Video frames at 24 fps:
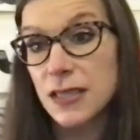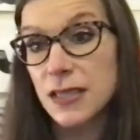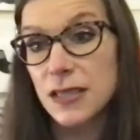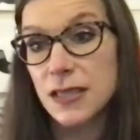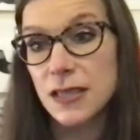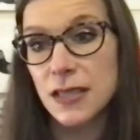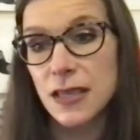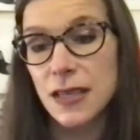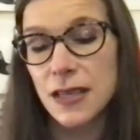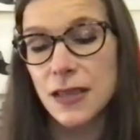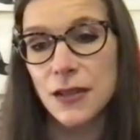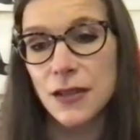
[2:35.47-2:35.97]
It's
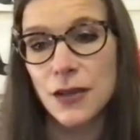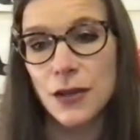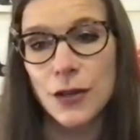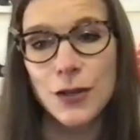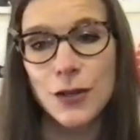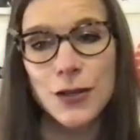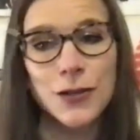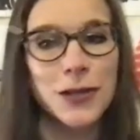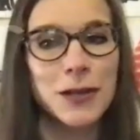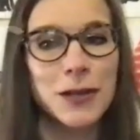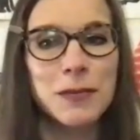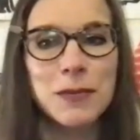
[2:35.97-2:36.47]
like her
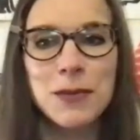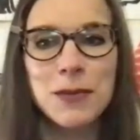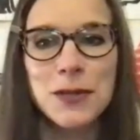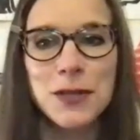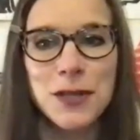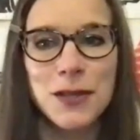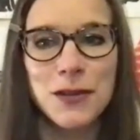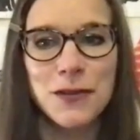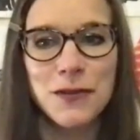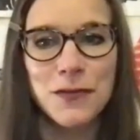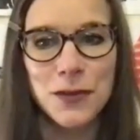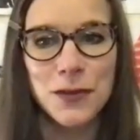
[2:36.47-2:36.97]
descriptions of
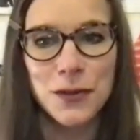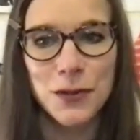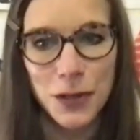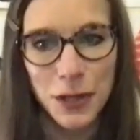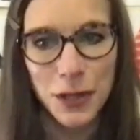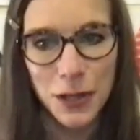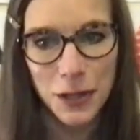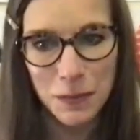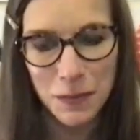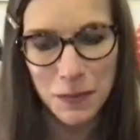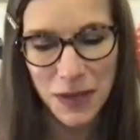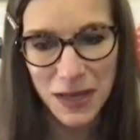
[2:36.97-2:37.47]
the food
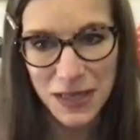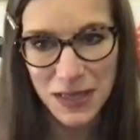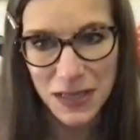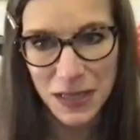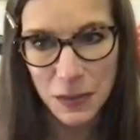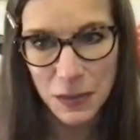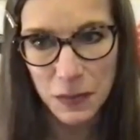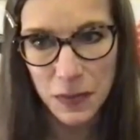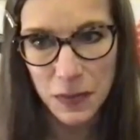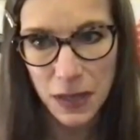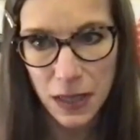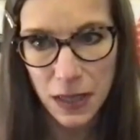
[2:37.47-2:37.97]
are
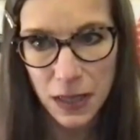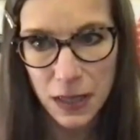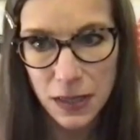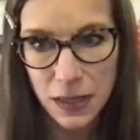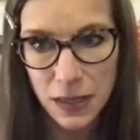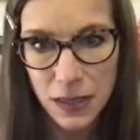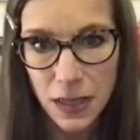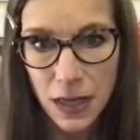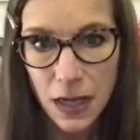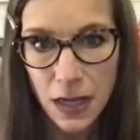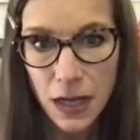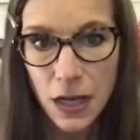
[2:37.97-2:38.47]
amazing because
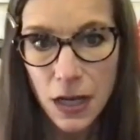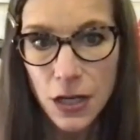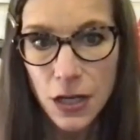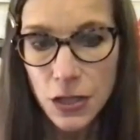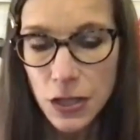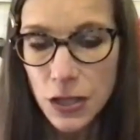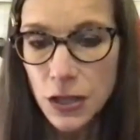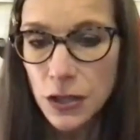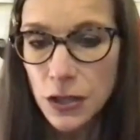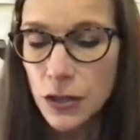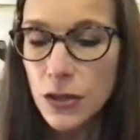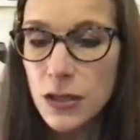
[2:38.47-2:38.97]
she
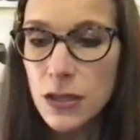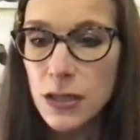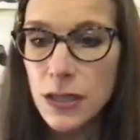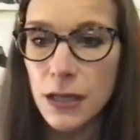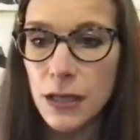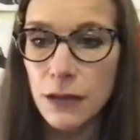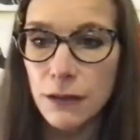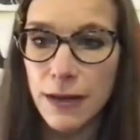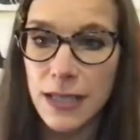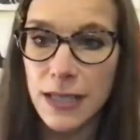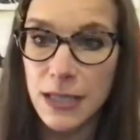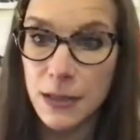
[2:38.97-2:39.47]
includes a lot
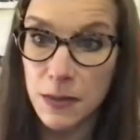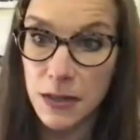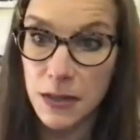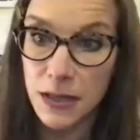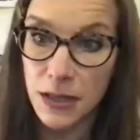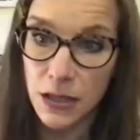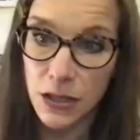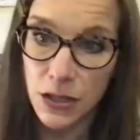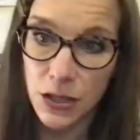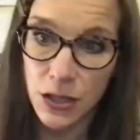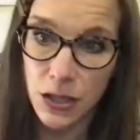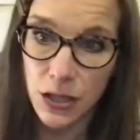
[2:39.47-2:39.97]
of recipes
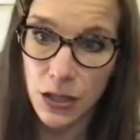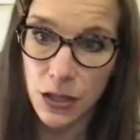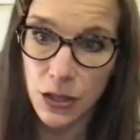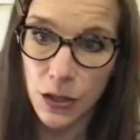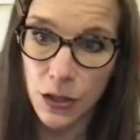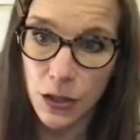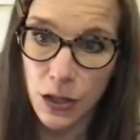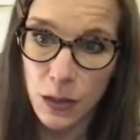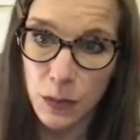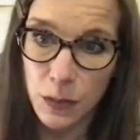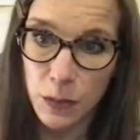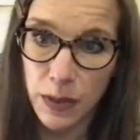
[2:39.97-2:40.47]
that she
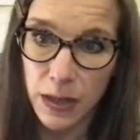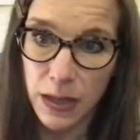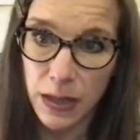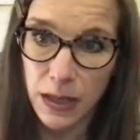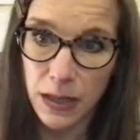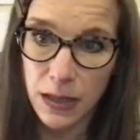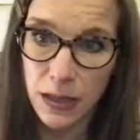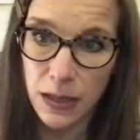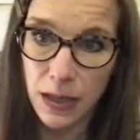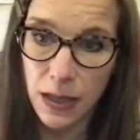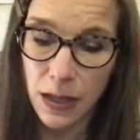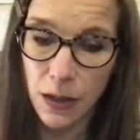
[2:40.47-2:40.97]
cooks, but
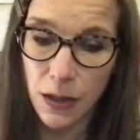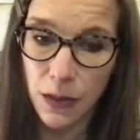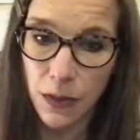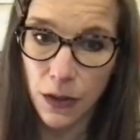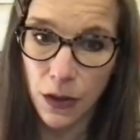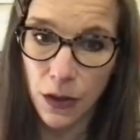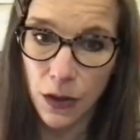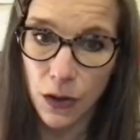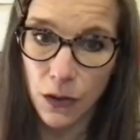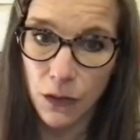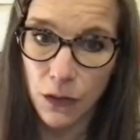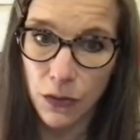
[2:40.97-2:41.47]

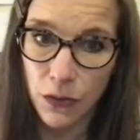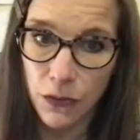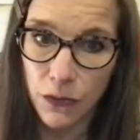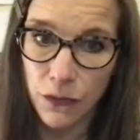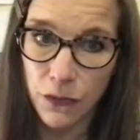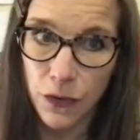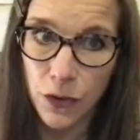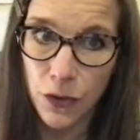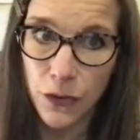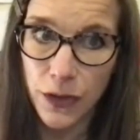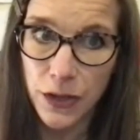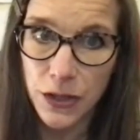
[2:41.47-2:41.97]
the, the
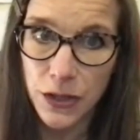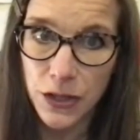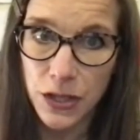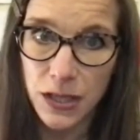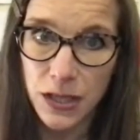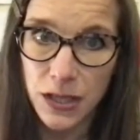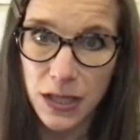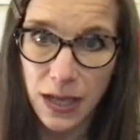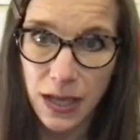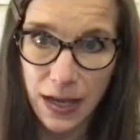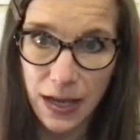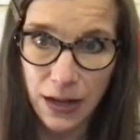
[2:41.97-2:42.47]
food that she's
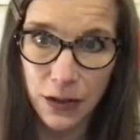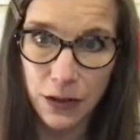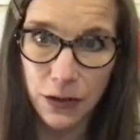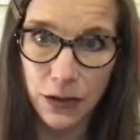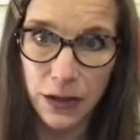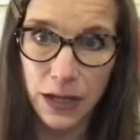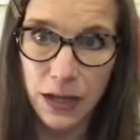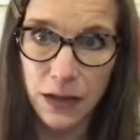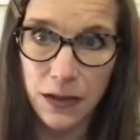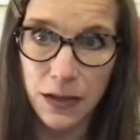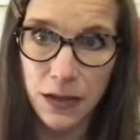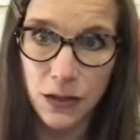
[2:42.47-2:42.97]

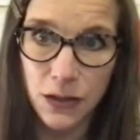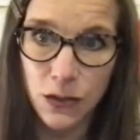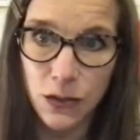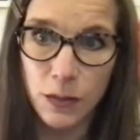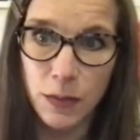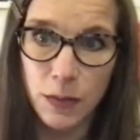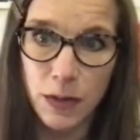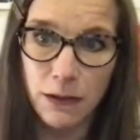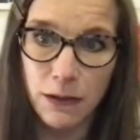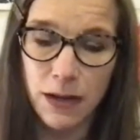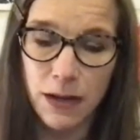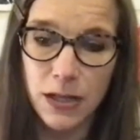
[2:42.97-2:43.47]
encountering in these
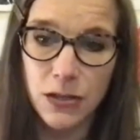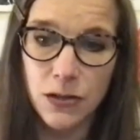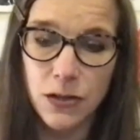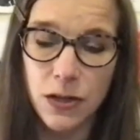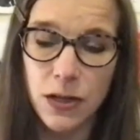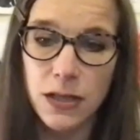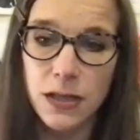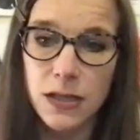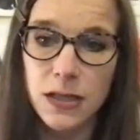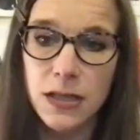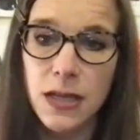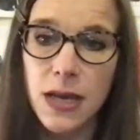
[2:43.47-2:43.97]
gourmet
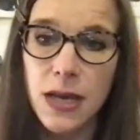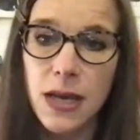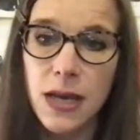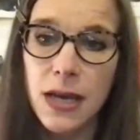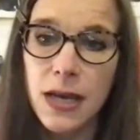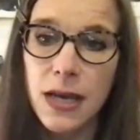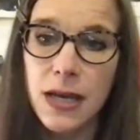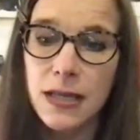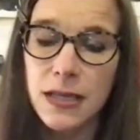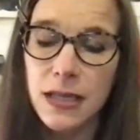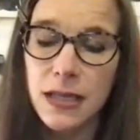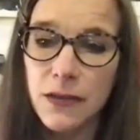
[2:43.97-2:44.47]
restaurants,
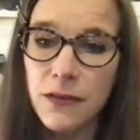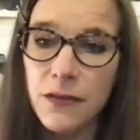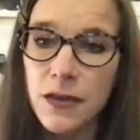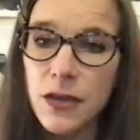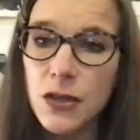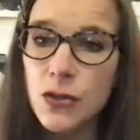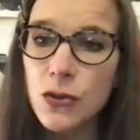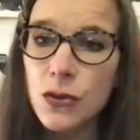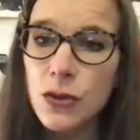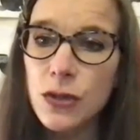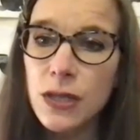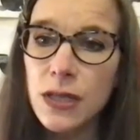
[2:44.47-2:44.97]
it's like
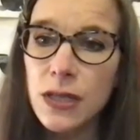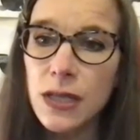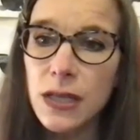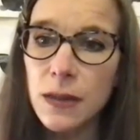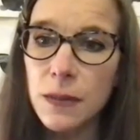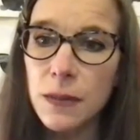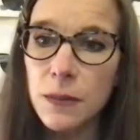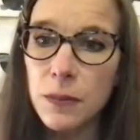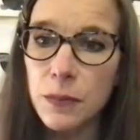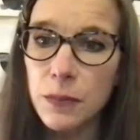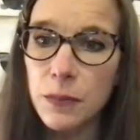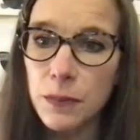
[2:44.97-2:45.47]
visually
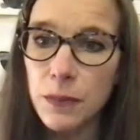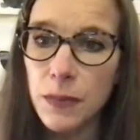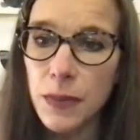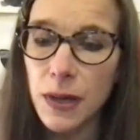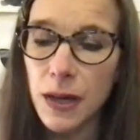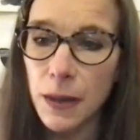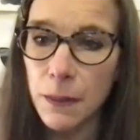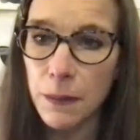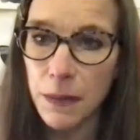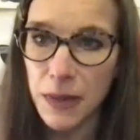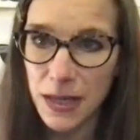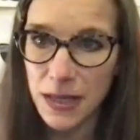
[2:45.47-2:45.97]

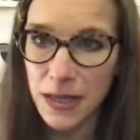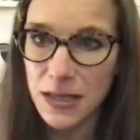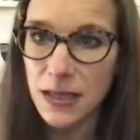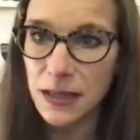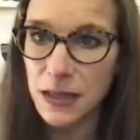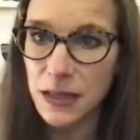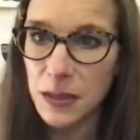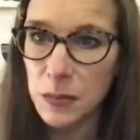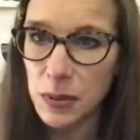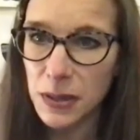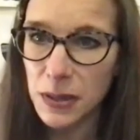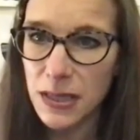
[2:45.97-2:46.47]

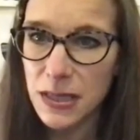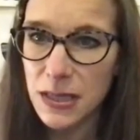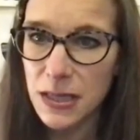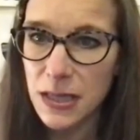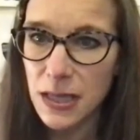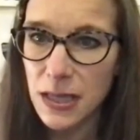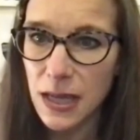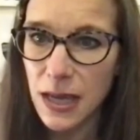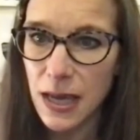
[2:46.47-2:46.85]
amazingly pleasing.